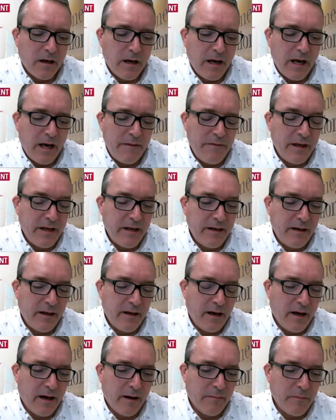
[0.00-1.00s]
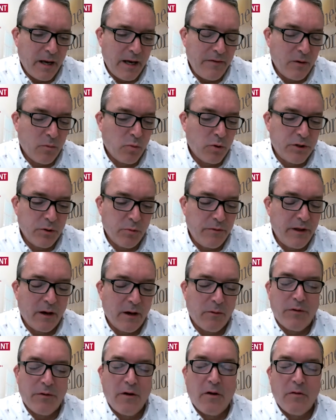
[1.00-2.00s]
And then we're doing that
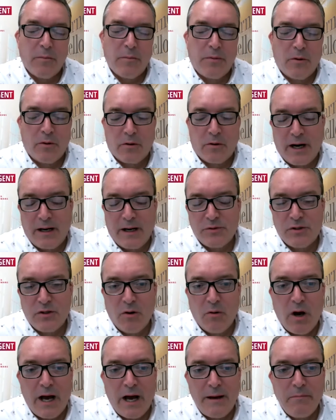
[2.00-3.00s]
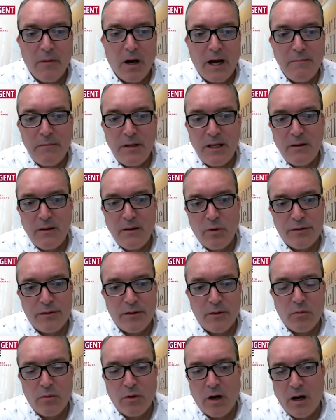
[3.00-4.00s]
with all the programs. So I meet
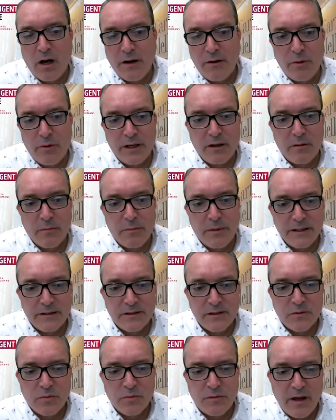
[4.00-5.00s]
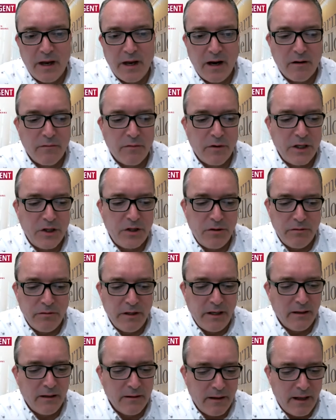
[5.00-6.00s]
on a regular basis with every
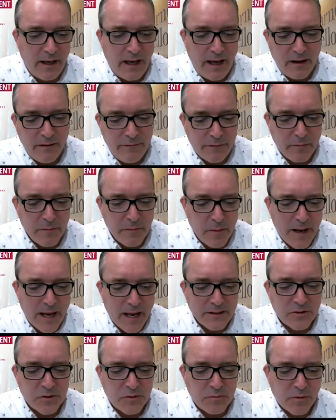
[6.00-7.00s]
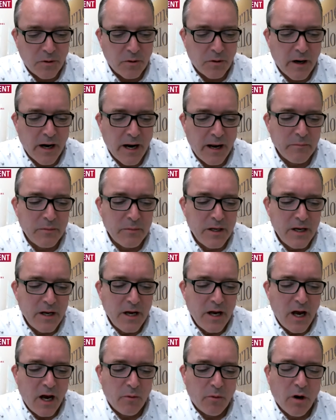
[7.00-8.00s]
unit head from the master's program.
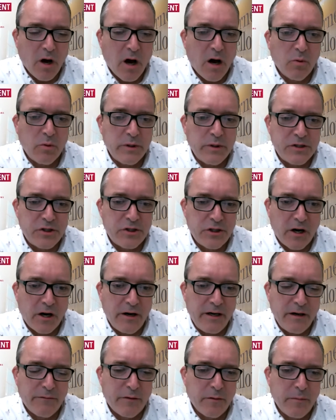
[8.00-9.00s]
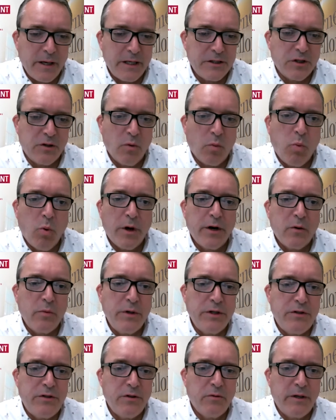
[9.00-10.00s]
We're always sharing information. What are
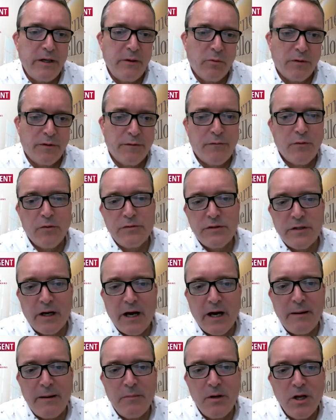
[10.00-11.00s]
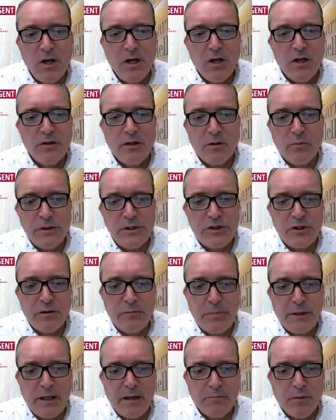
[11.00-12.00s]
we doing with full-time that we
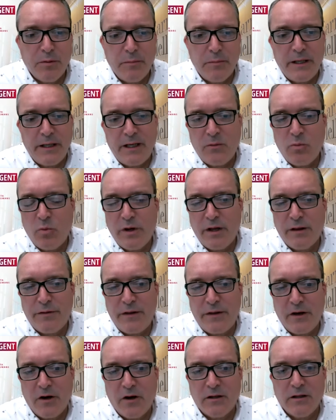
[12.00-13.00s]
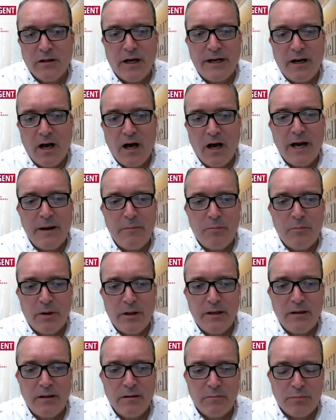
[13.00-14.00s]
should be implementing with the online
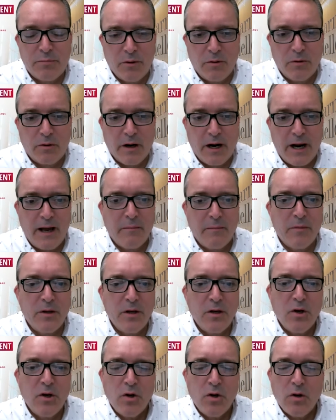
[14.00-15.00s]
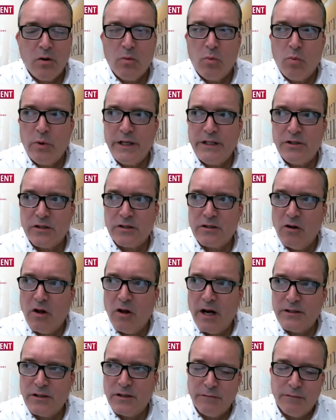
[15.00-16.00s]
hybrid program? We just
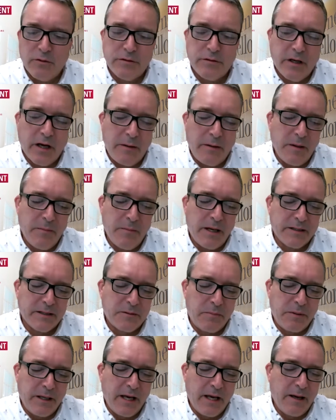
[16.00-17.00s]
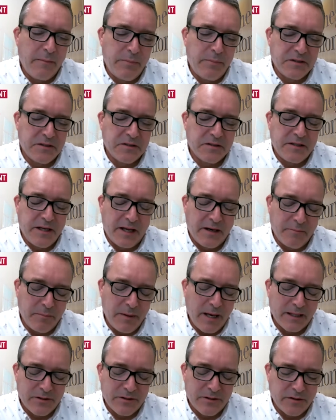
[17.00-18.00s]
launched the full-time MSBA,
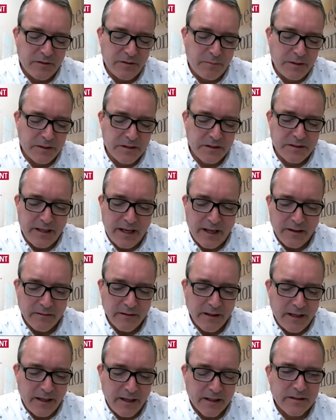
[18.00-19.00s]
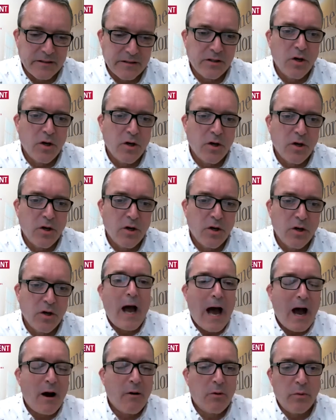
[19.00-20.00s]
Masters of Business Analytics.
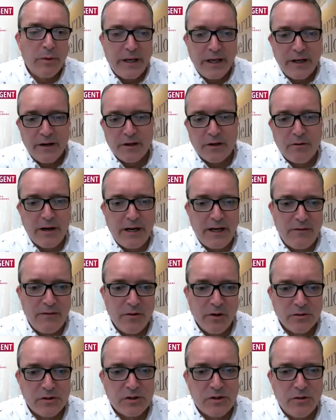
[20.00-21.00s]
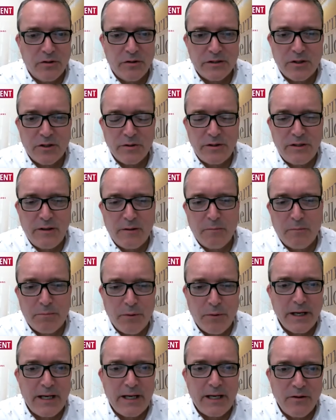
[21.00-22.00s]
How are we integrating those students? So
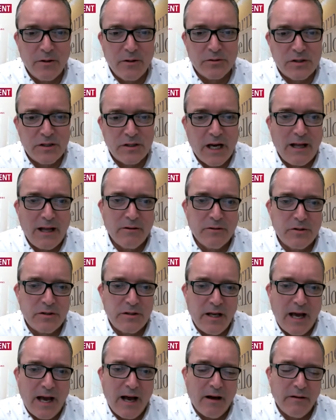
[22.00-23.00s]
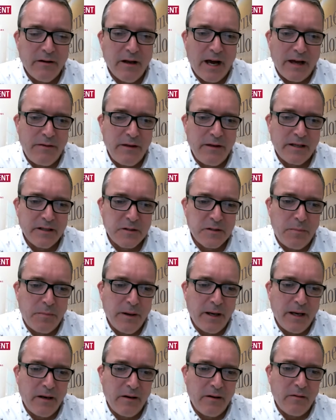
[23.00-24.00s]
breaking those silos down, I think, has
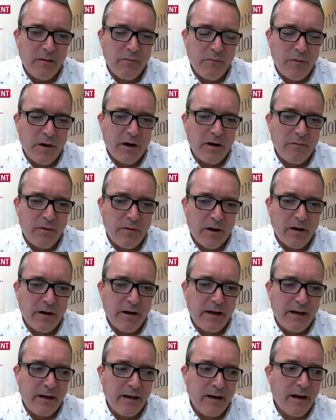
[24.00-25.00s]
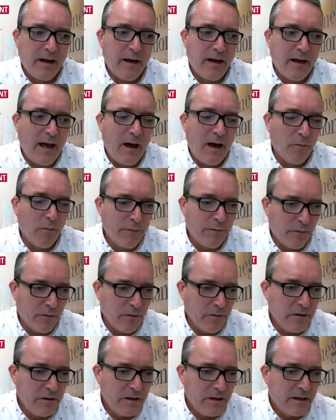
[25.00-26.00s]
been very, very
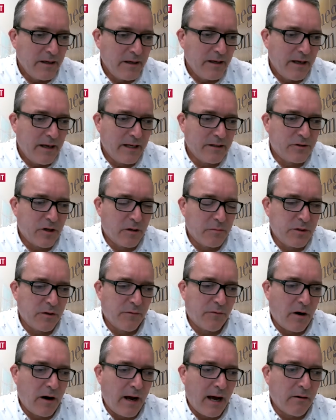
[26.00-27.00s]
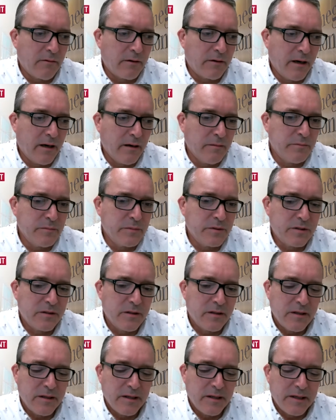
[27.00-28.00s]
helpful in terms of our outcomes.